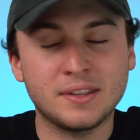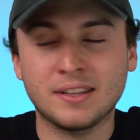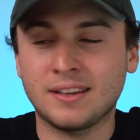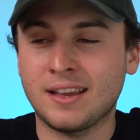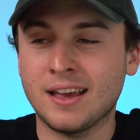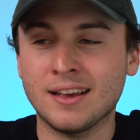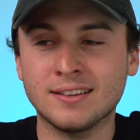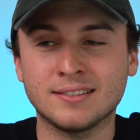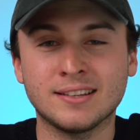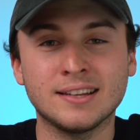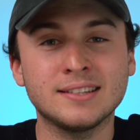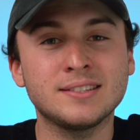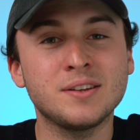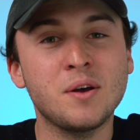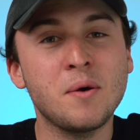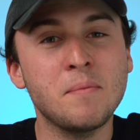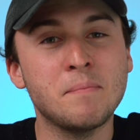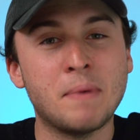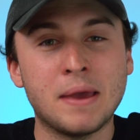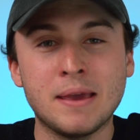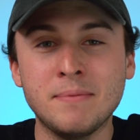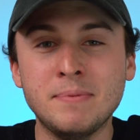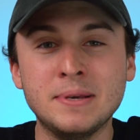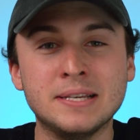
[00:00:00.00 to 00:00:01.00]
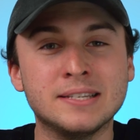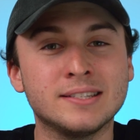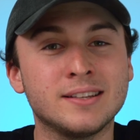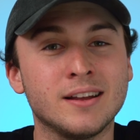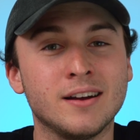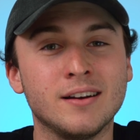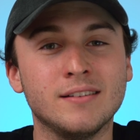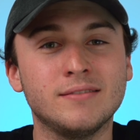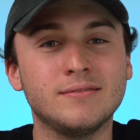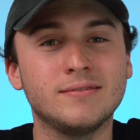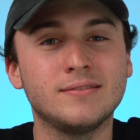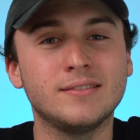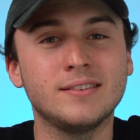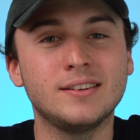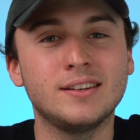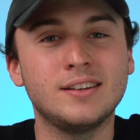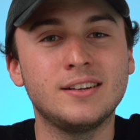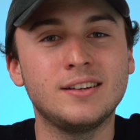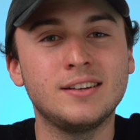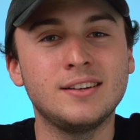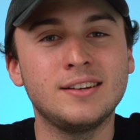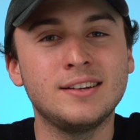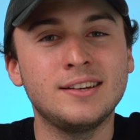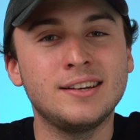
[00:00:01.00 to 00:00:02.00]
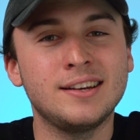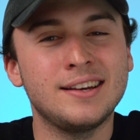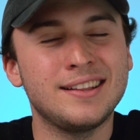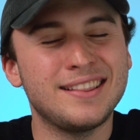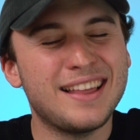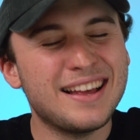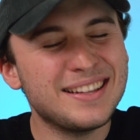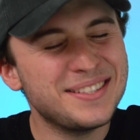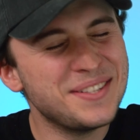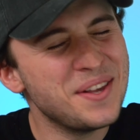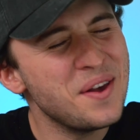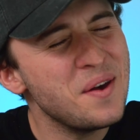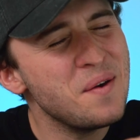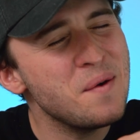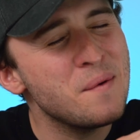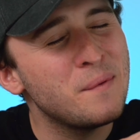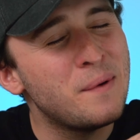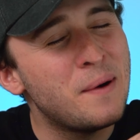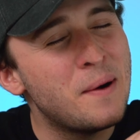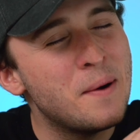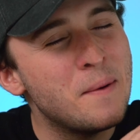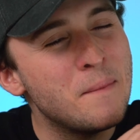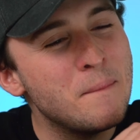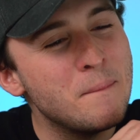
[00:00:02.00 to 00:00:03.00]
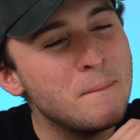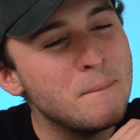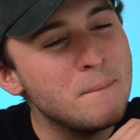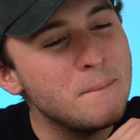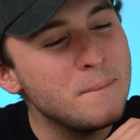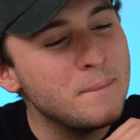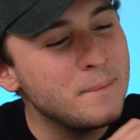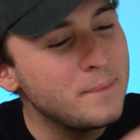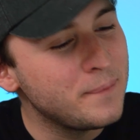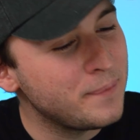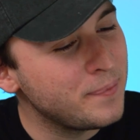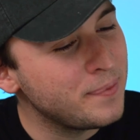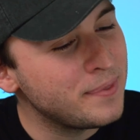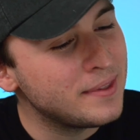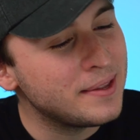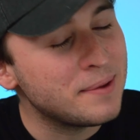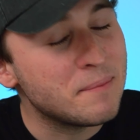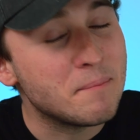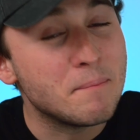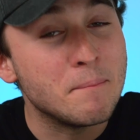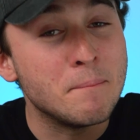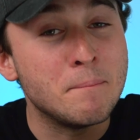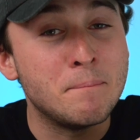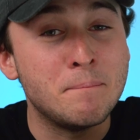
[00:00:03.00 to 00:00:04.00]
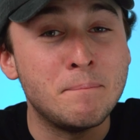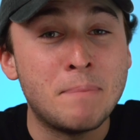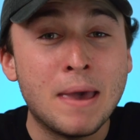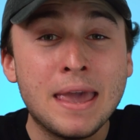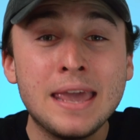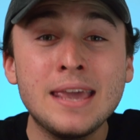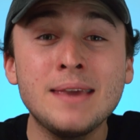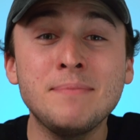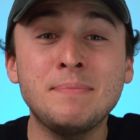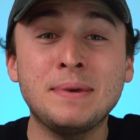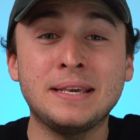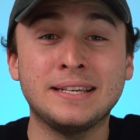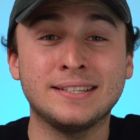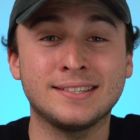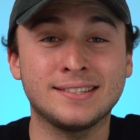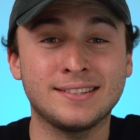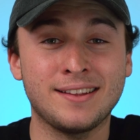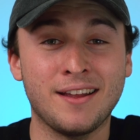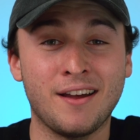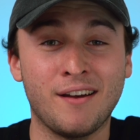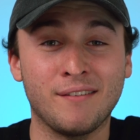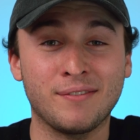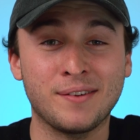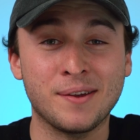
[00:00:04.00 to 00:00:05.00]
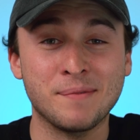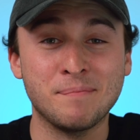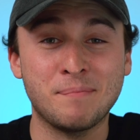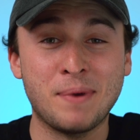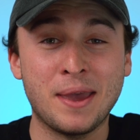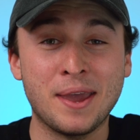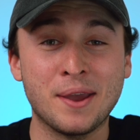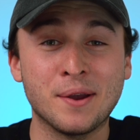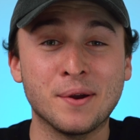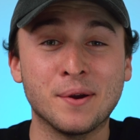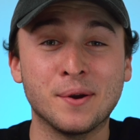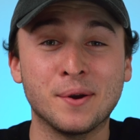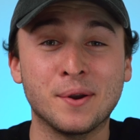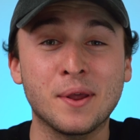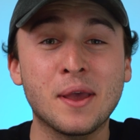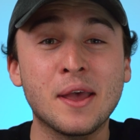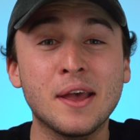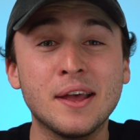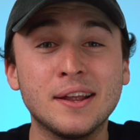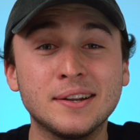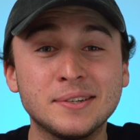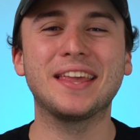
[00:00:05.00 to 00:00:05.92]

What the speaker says: guys, that's all baby stuff. That's all baby stuff compared.